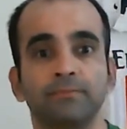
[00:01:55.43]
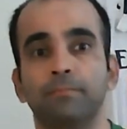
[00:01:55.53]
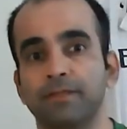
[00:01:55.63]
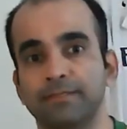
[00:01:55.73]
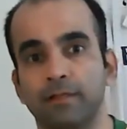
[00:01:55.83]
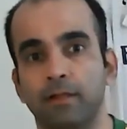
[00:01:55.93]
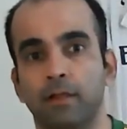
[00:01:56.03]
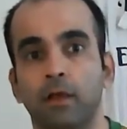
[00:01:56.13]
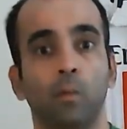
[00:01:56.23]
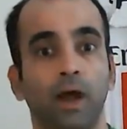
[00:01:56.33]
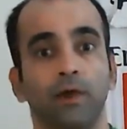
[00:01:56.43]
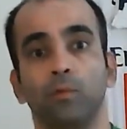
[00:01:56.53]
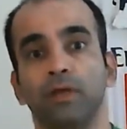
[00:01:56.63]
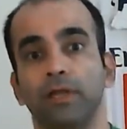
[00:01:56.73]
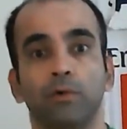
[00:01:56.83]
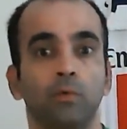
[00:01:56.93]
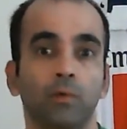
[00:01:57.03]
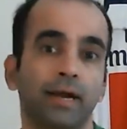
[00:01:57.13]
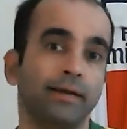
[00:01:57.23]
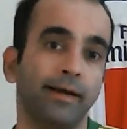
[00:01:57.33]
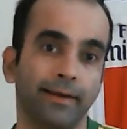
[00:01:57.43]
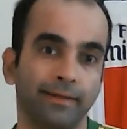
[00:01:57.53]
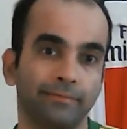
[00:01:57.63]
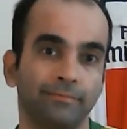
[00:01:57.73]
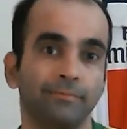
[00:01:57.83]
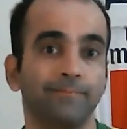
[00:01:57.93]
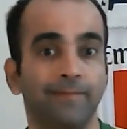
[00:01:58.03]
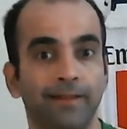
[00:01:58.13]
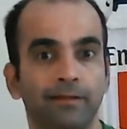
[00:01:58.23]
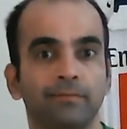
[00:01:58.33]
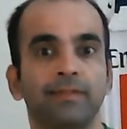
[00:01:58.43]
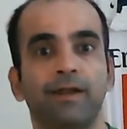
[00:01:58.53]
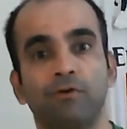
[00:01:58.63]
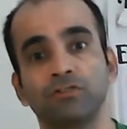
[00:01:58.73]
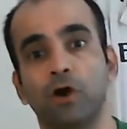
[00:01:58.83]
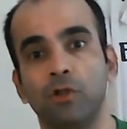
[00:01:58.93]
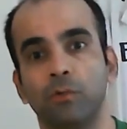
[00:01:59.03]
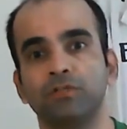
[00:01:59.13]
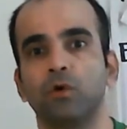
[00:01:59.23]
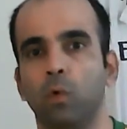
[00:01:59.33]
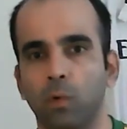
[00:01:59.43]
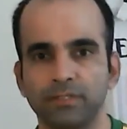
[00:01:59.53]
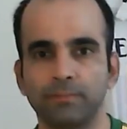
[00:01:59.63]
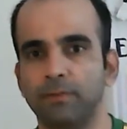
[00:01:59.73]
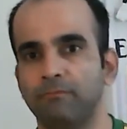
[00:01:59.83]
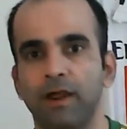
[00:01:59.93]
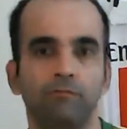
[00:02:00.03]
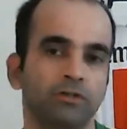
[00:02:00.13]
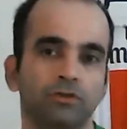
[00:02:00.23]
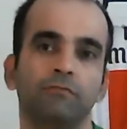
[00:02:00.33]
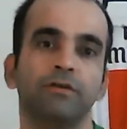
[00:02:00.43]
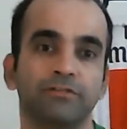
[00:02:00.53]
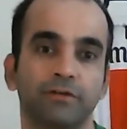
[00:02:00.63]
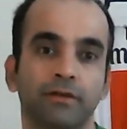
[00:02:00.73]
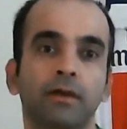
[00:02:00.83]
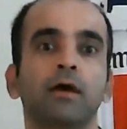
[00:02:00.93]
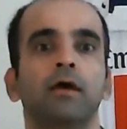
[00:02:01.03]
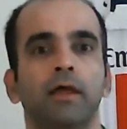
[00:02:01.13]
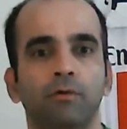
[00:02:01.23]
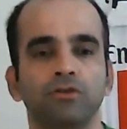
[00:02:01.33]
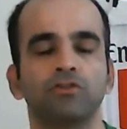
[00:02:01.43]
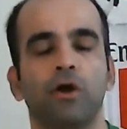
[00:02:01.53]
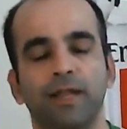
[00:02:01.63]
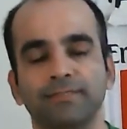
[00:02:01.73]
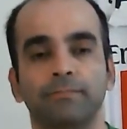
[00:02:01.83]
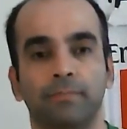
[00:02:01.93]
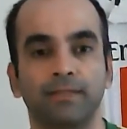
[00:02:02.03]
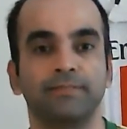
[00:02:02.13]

in Brazil. Why do we need to look at it again? Well, that was Hollywood's oversimplified version of history. It was not as simple as